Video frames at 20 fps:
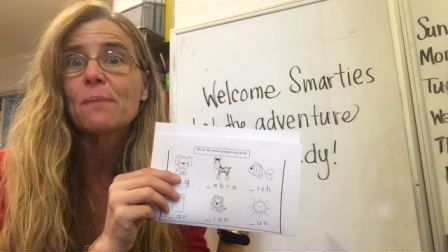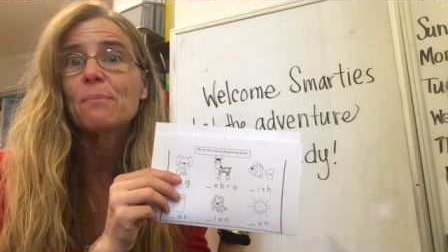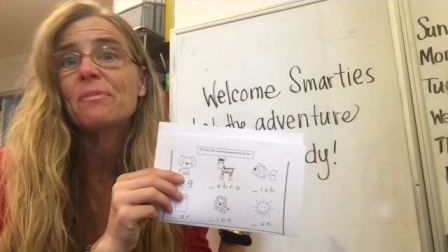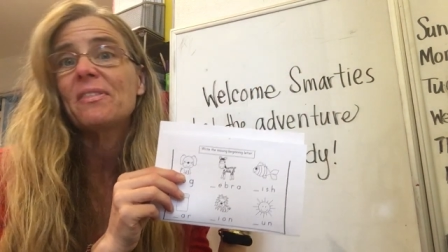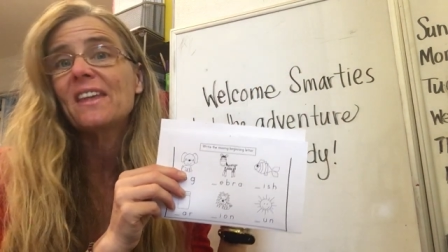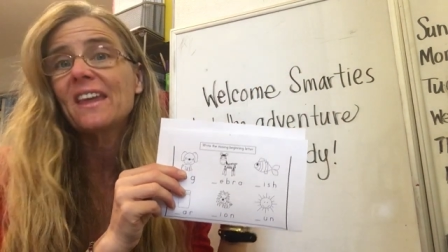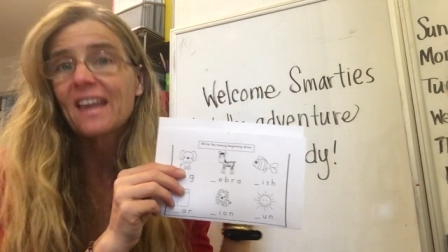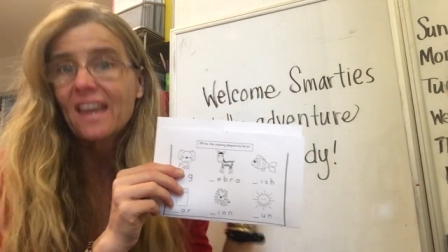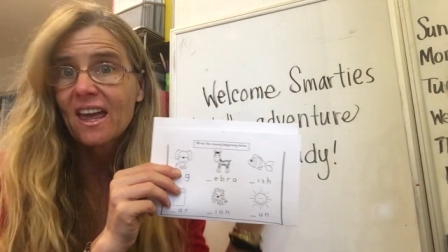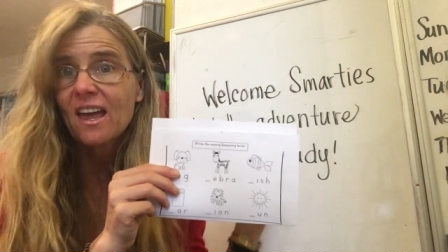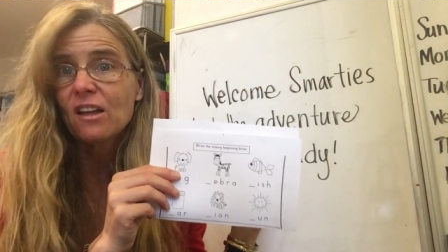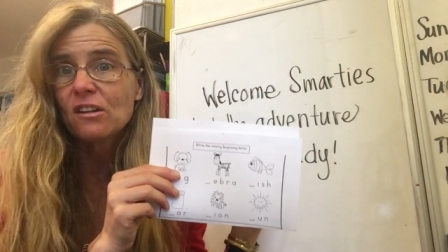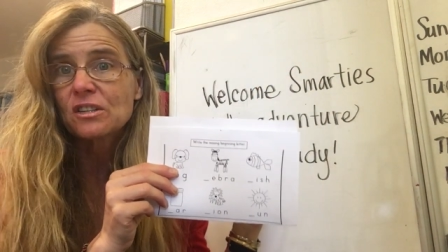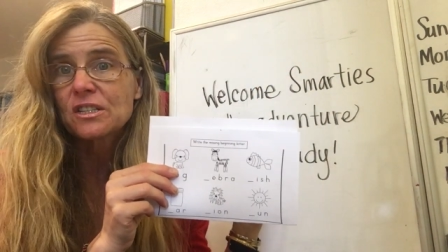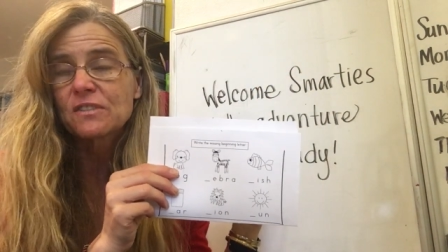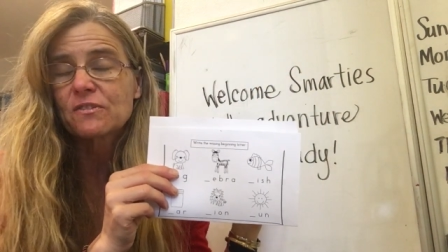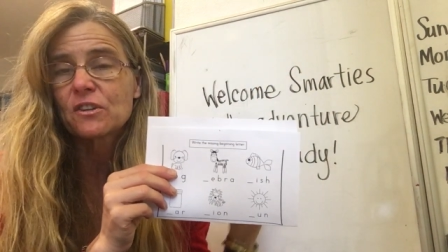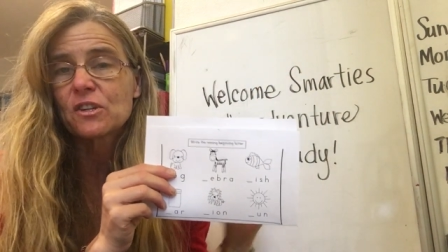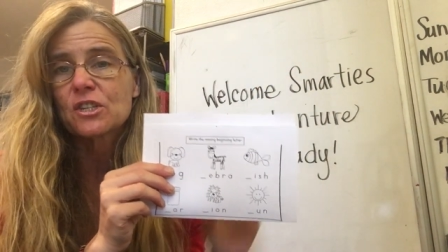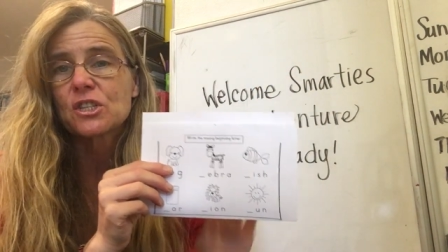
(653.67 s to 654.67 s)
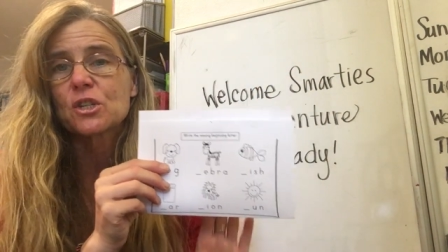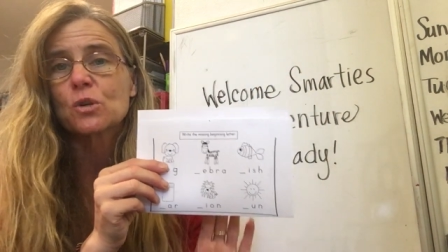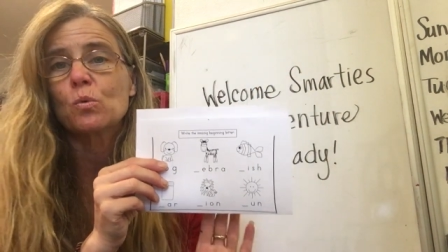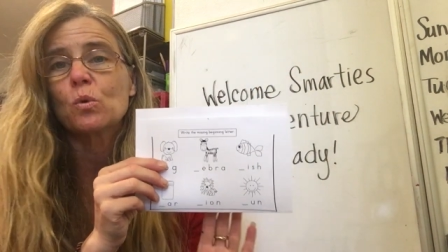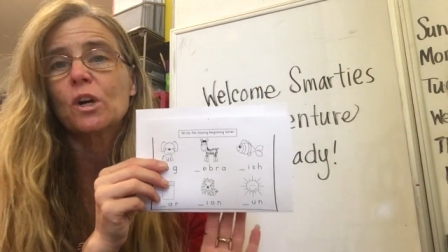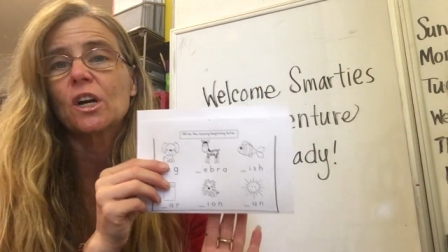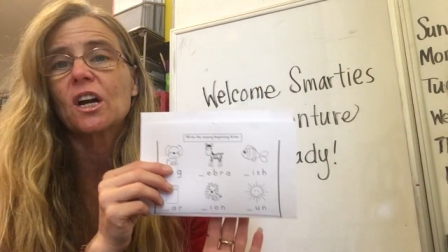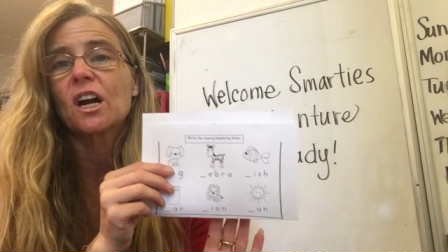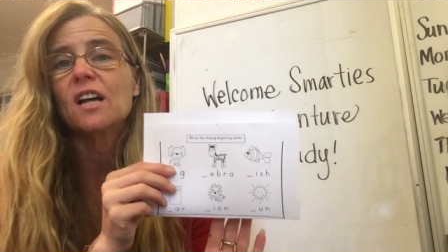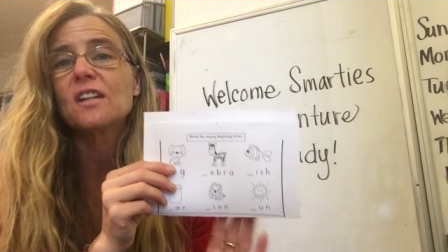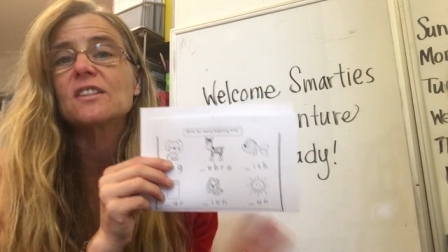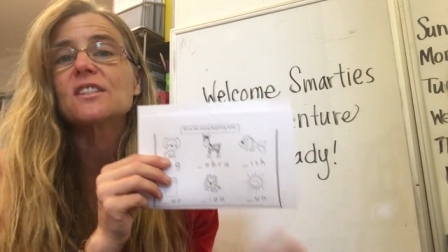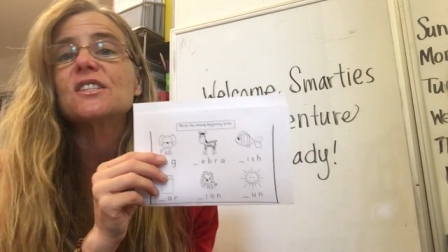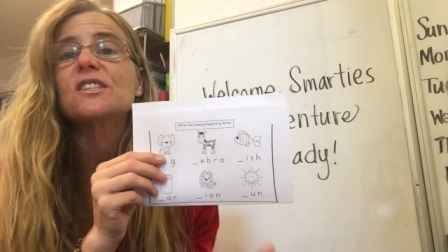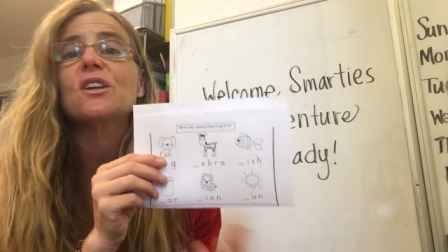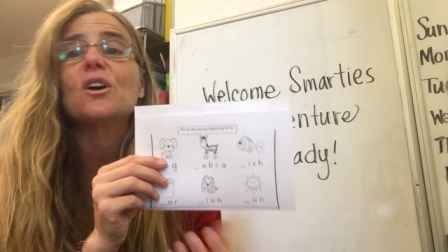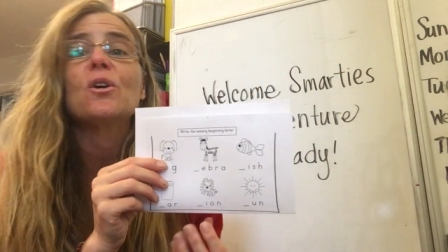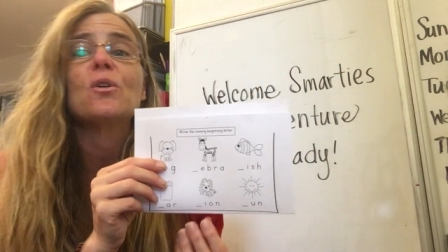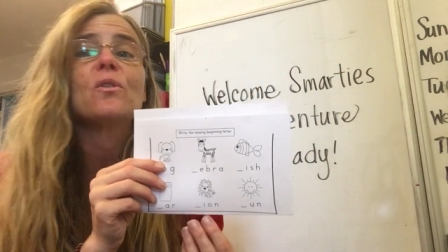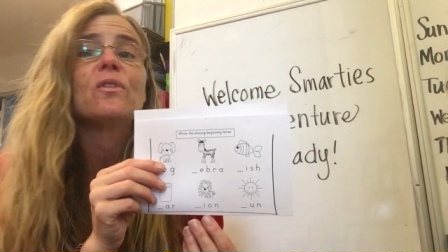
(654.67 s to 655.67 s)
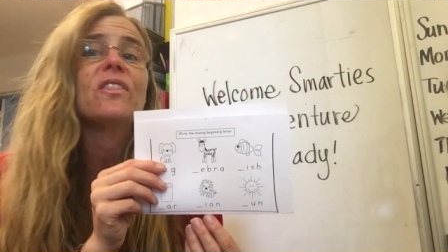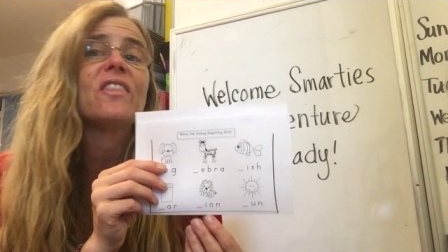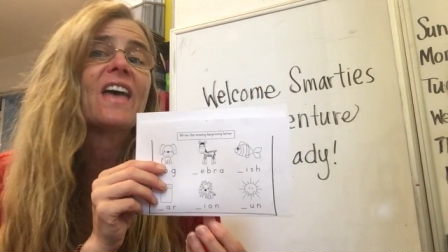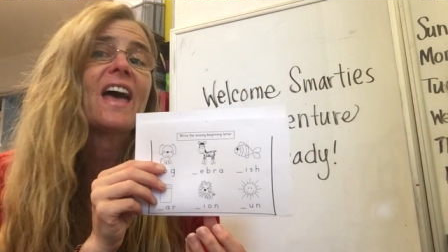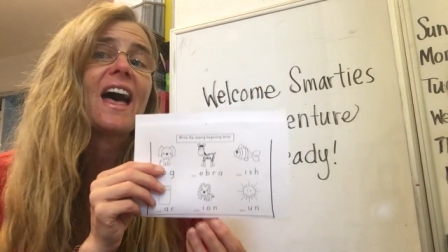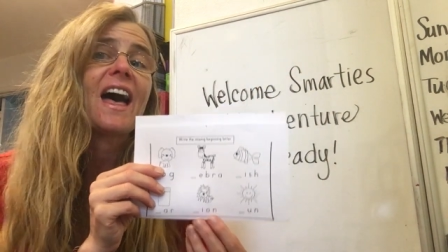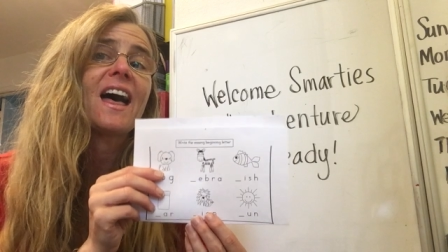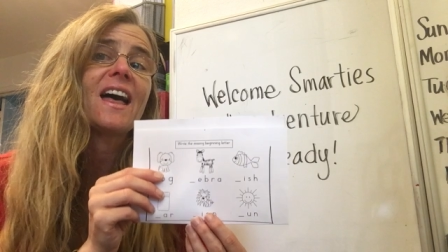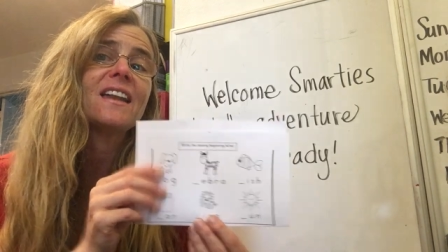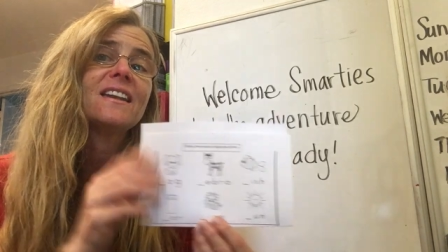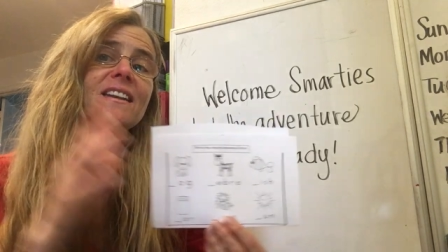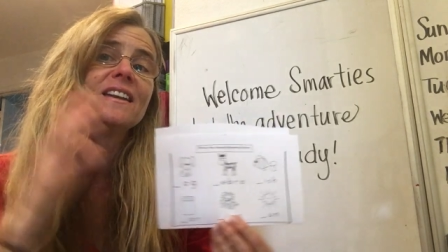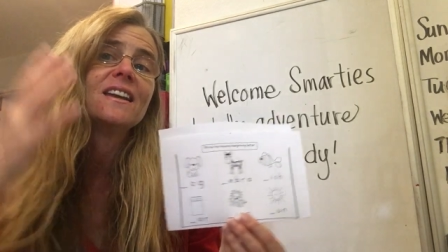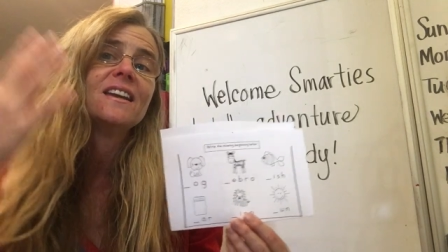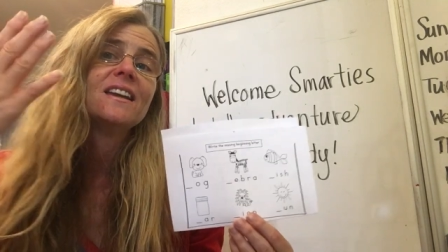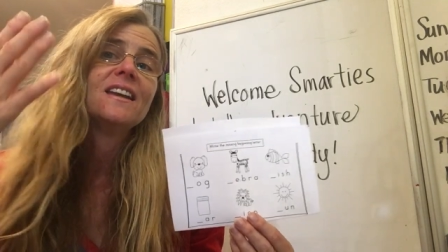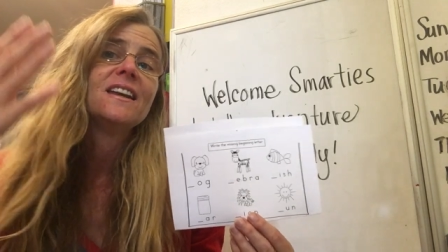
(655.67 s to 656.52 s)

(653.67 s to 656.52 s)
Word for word: something else for us to work on so that